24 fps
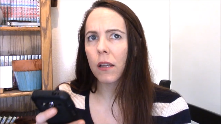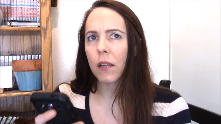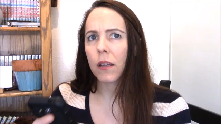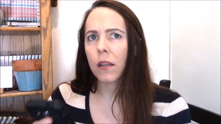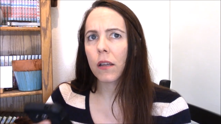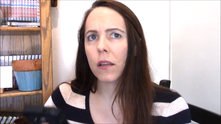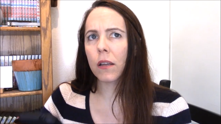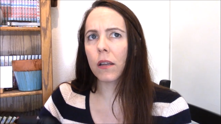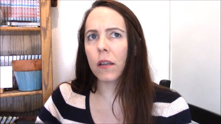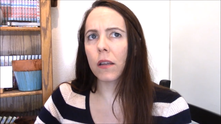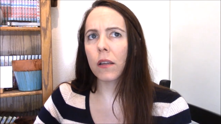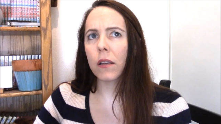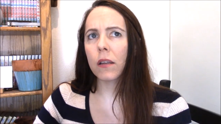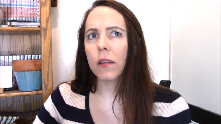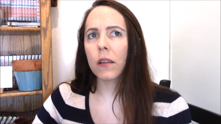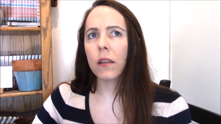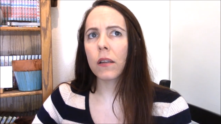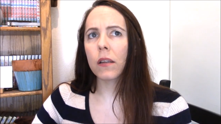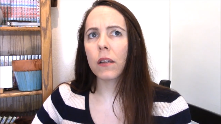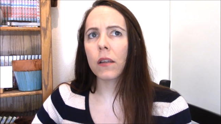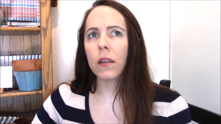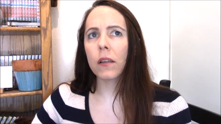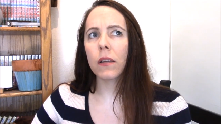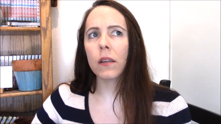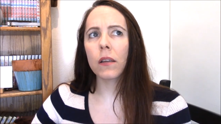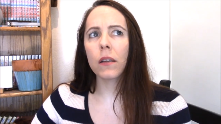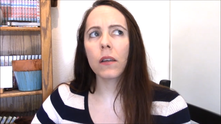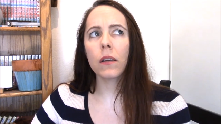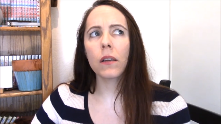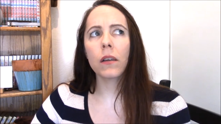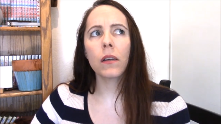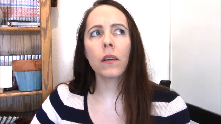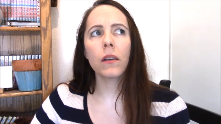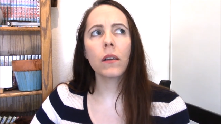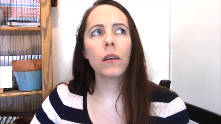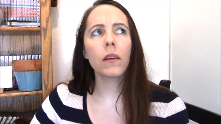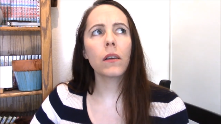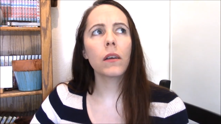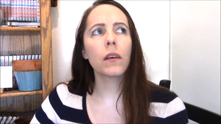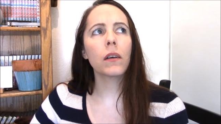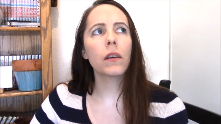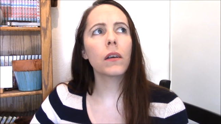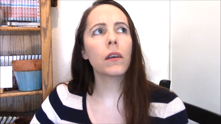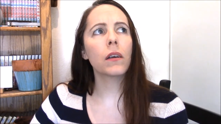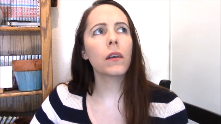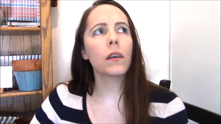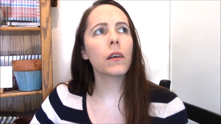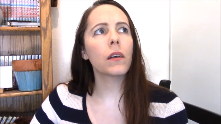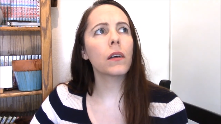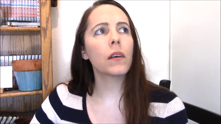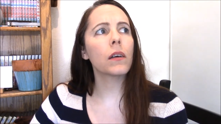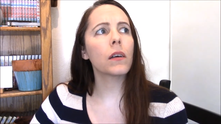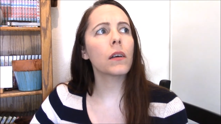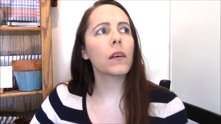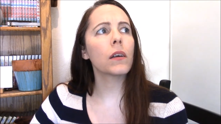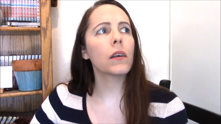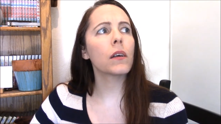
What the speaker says: No one is speaking in this clip.